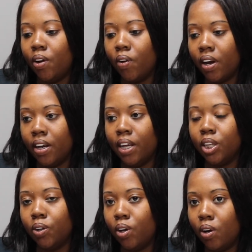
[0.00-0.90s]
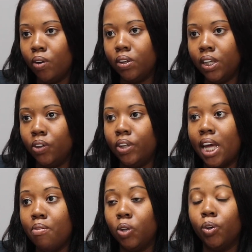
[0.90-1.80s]
your condenser, and all those things are
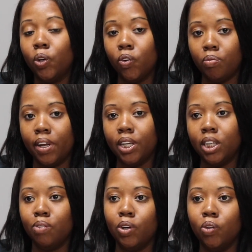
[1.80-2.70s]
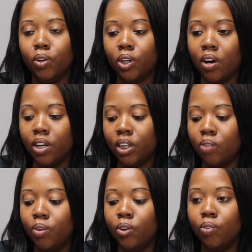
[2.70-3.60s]
damaged, we do replace them, we do recharge
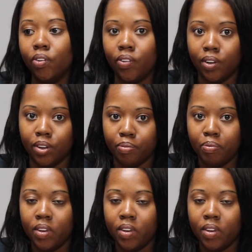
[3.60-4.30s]
them, we do refill them.